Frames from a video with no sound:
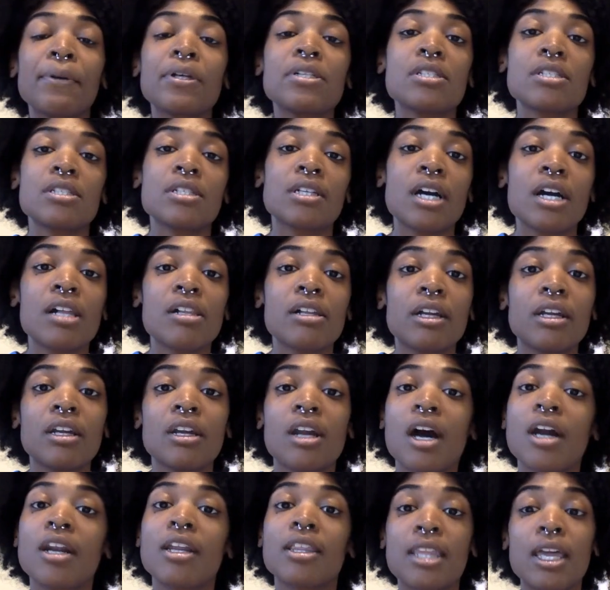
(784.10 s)
persons of color get
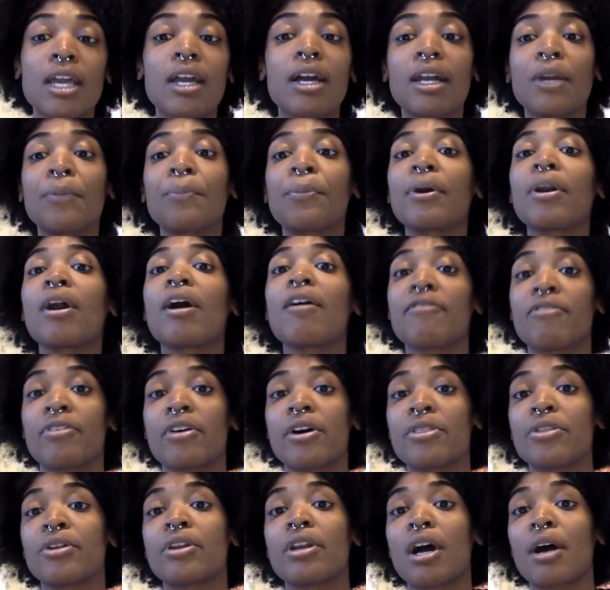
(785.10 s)
on and they're going to put on for
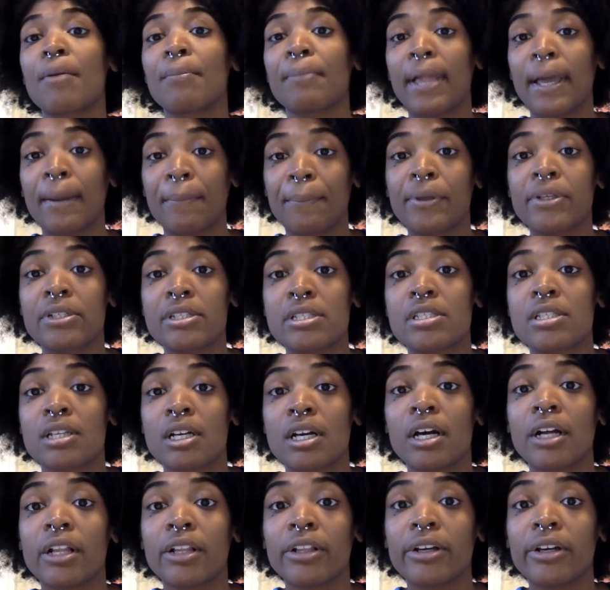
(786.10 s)
other non-black persons of
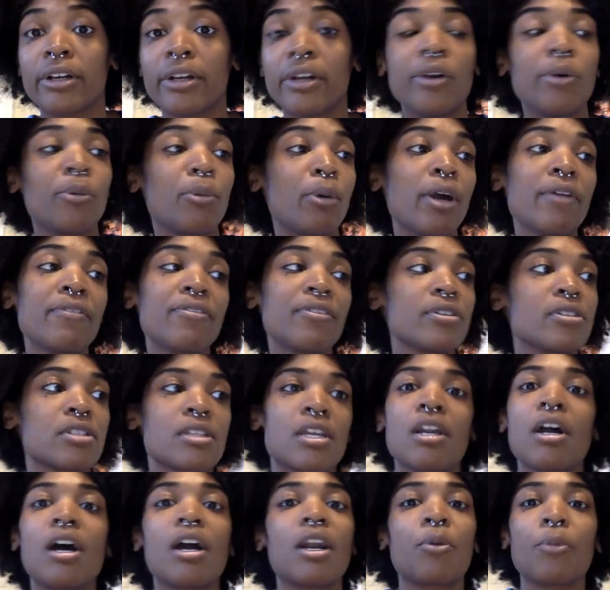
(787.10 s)
color. White folks
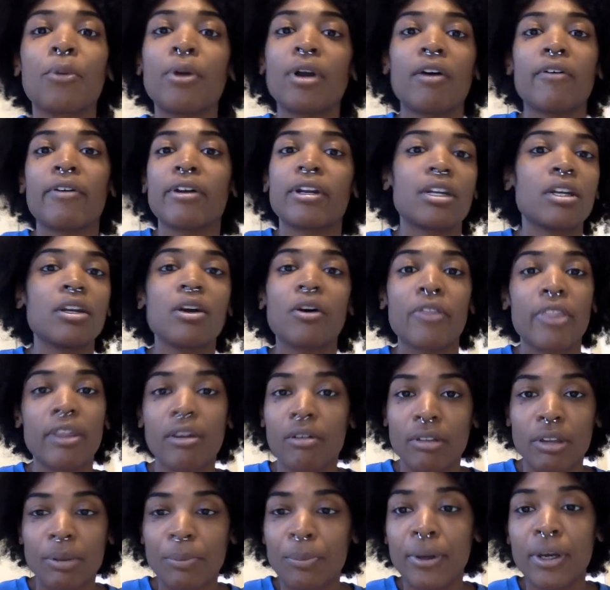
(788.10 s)
get on and we already know they
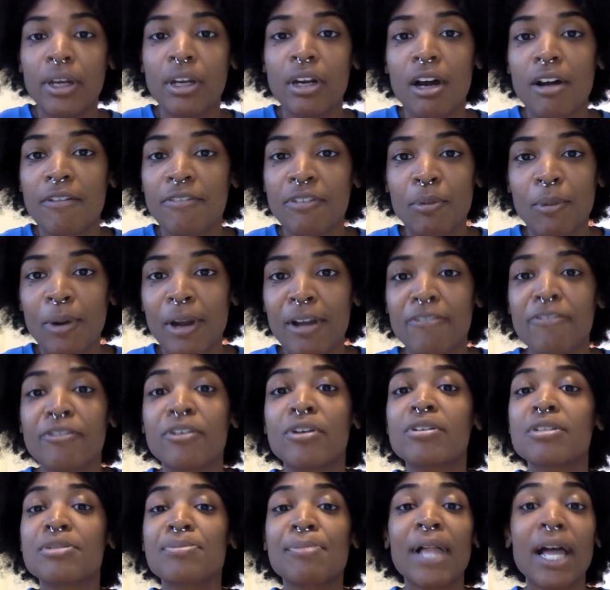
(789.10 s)
only putting on for white
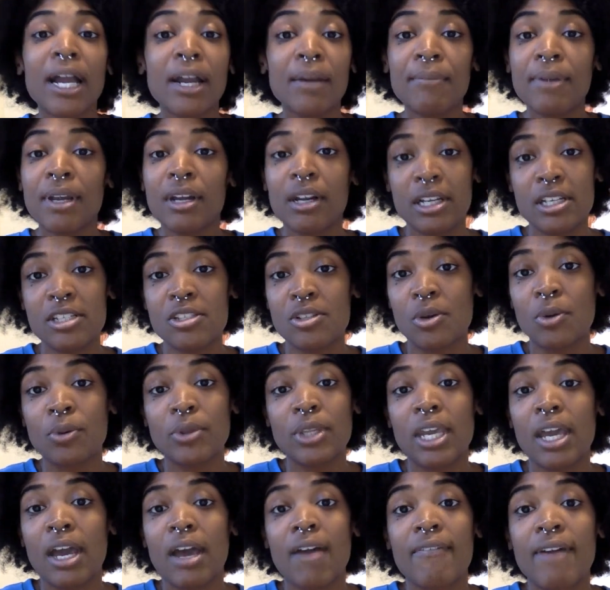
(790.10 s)
folks. Black Americans
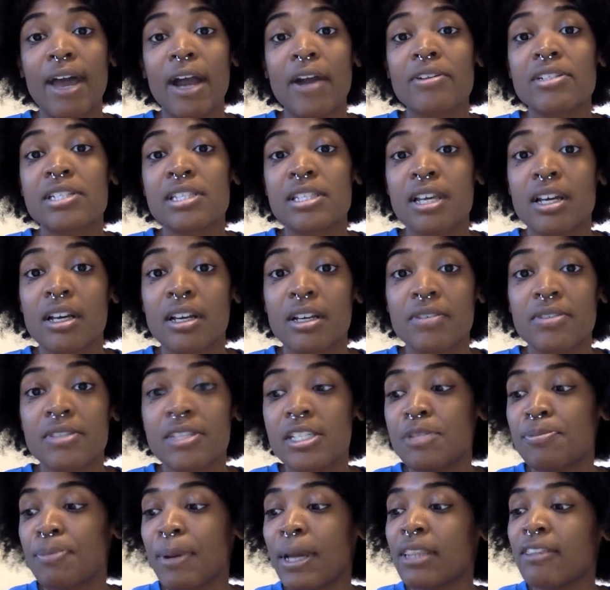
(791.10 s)
only have ourselves,
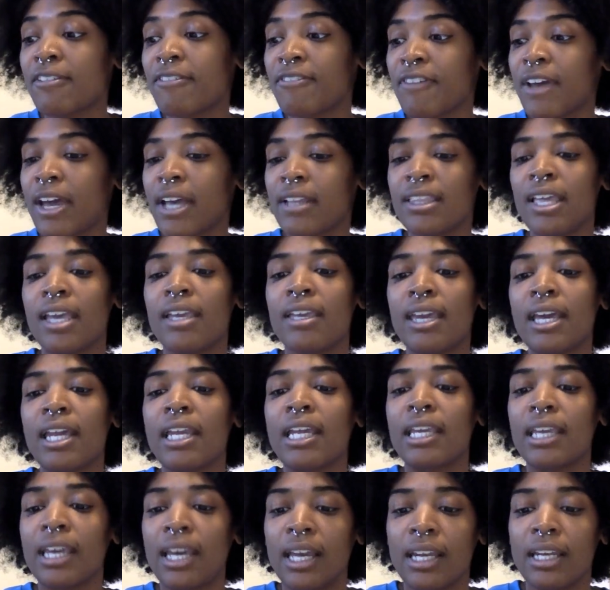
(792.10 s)
despite the fact that, yet
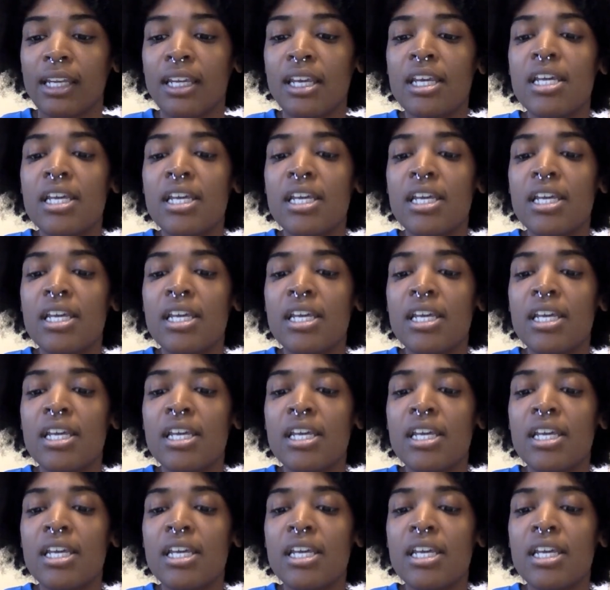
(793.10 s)
again,